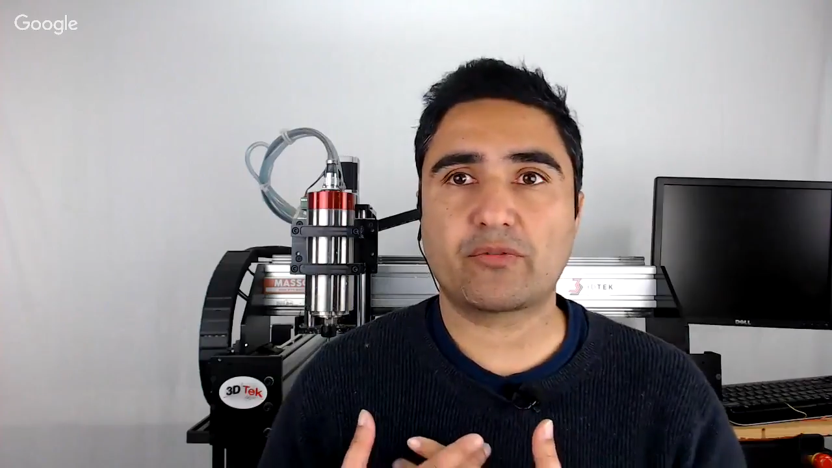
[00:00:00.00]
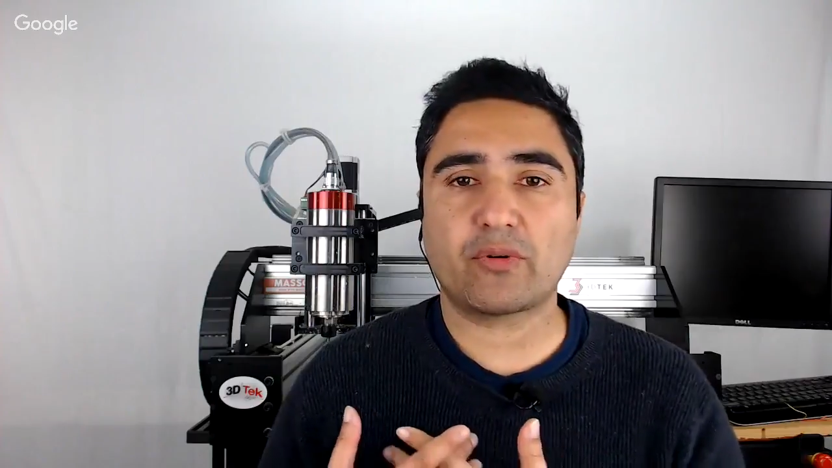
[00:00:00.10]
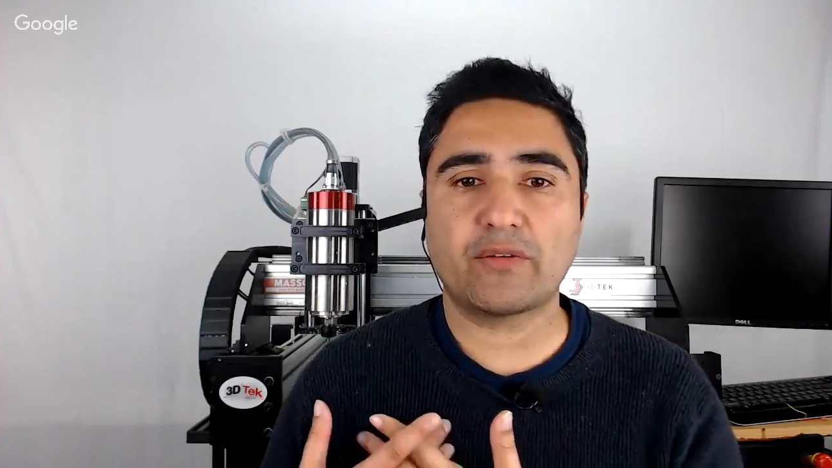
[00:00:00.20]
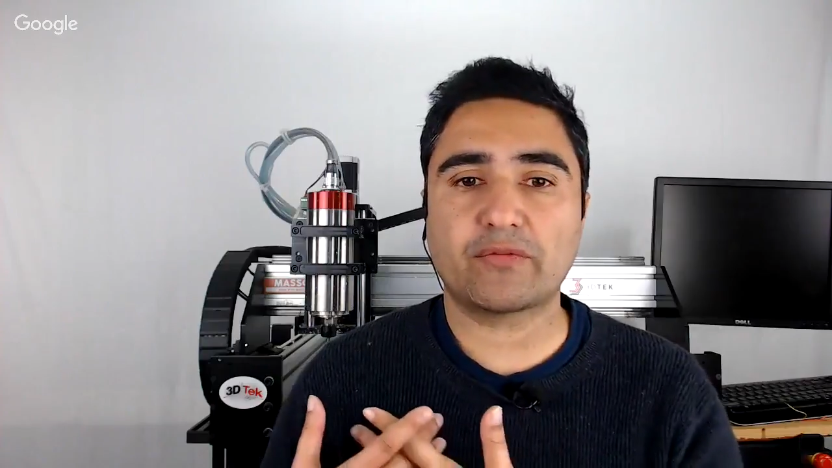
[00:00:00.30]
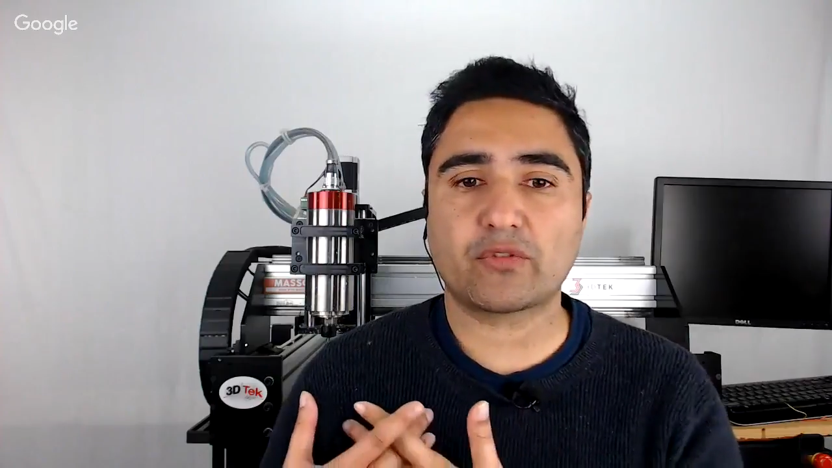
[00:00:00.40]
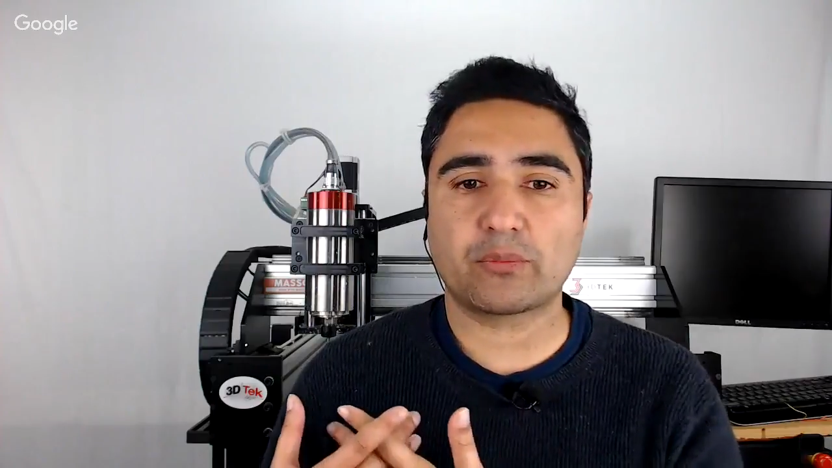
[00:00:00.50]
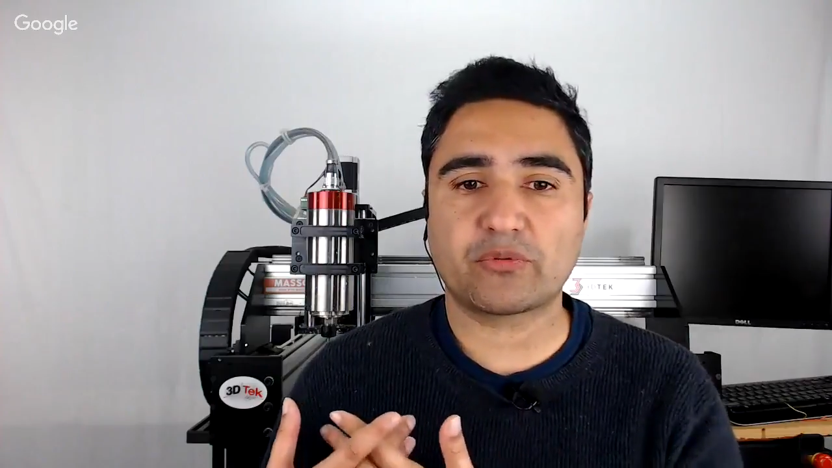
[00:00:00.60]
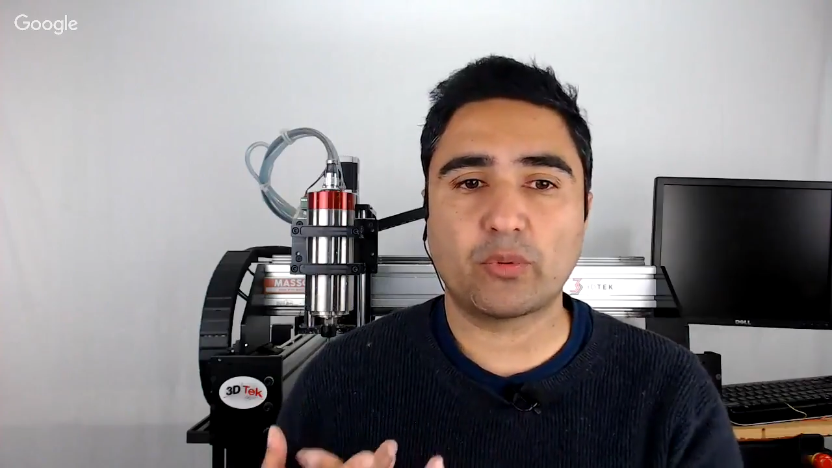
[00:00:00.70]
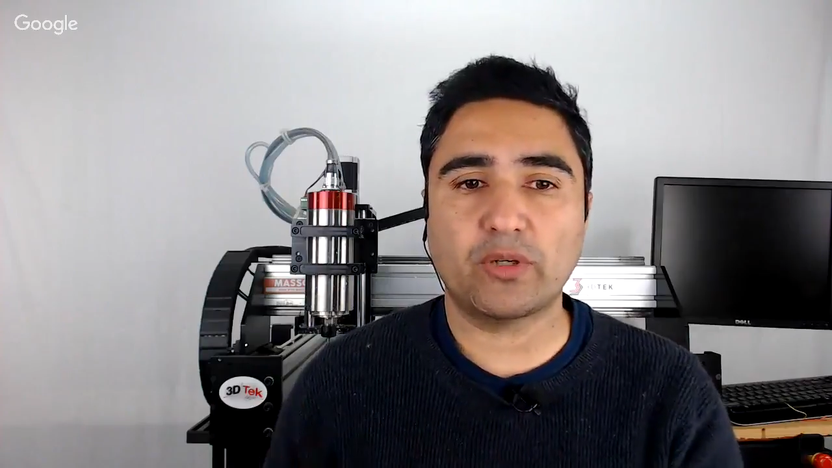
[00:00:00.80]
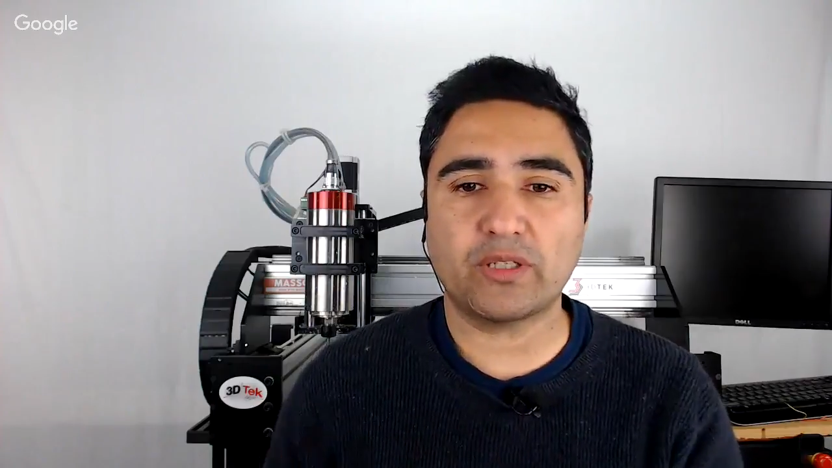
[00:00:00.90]
drive
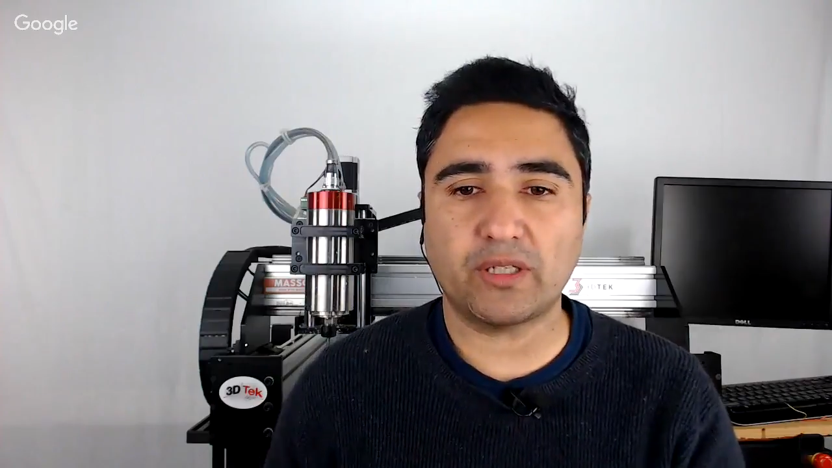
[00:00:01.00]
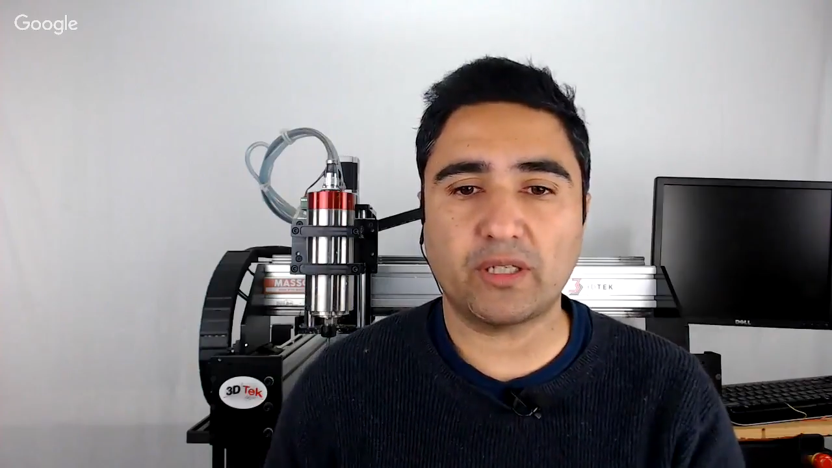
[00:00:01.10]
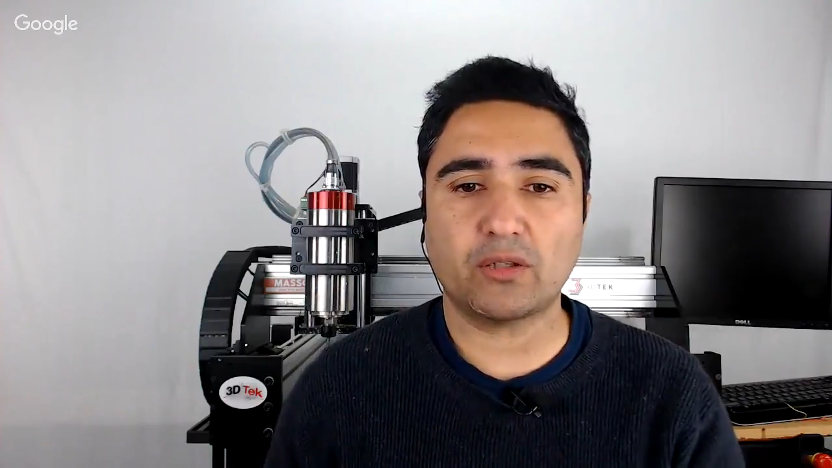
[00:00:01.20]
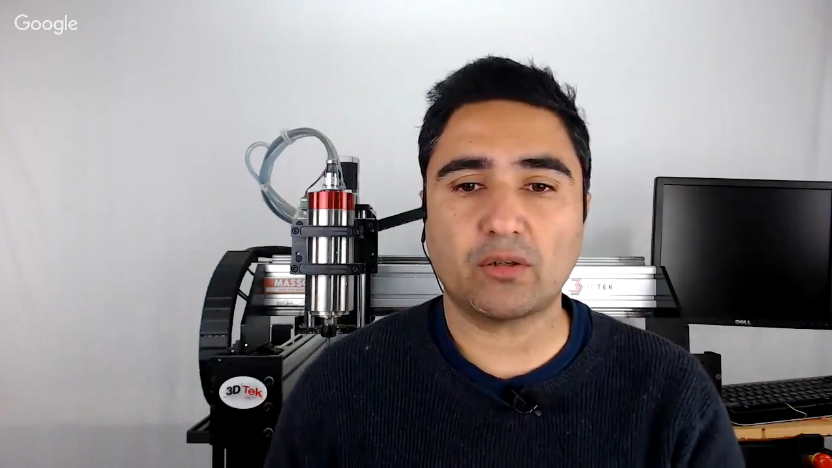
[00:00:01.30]
stops working,